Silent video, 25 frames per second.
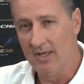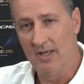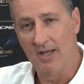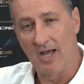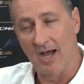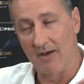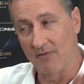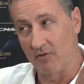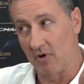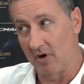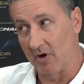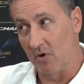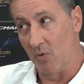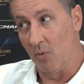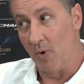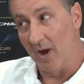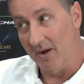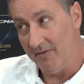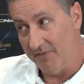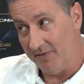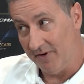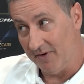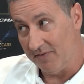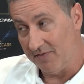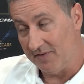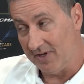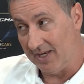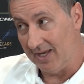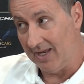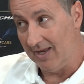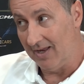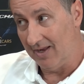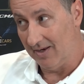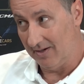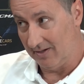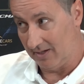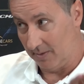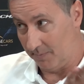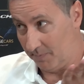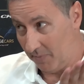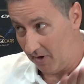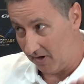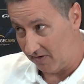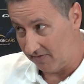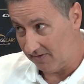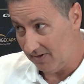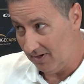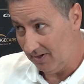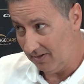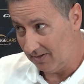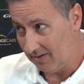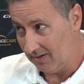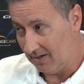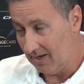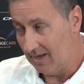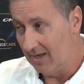I've got a 150 deposit.